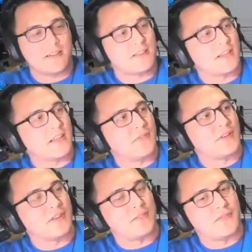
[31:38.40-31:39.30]
don't think even
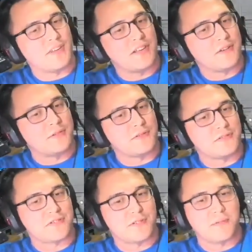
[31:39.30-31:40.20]
on the video it would
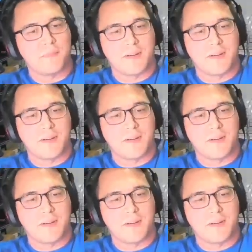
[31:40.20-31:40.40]
show up,